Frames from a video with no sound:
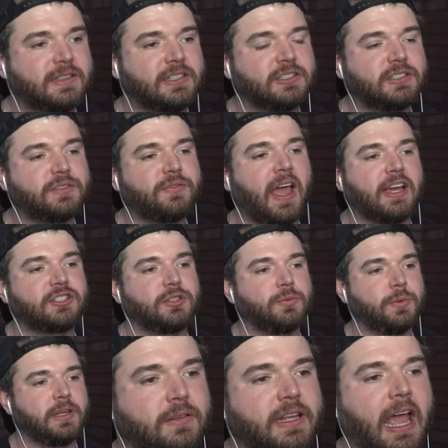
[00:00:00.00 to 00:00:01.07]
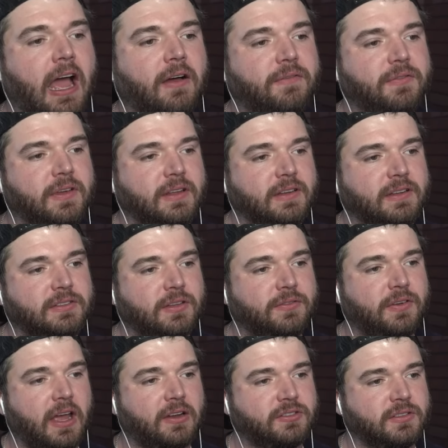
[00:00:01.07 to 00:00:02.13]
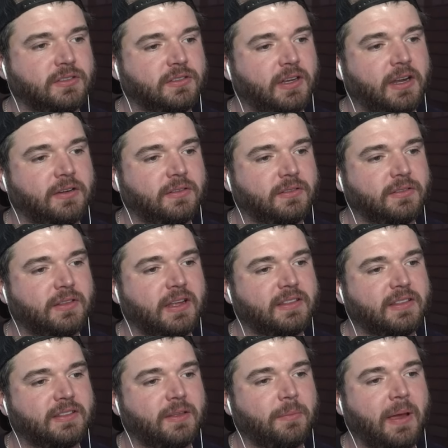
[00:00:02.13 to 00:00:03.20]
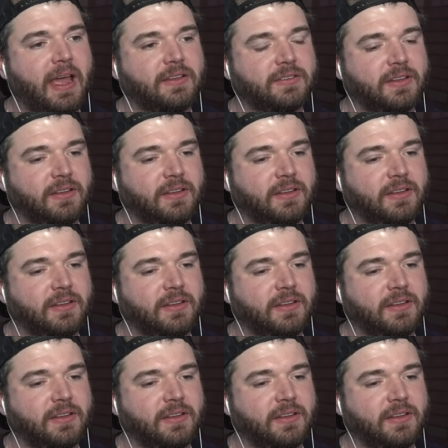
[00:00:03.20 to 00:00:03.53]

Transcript: This is fashion week. The outfit is the fashion. I don't think that the mask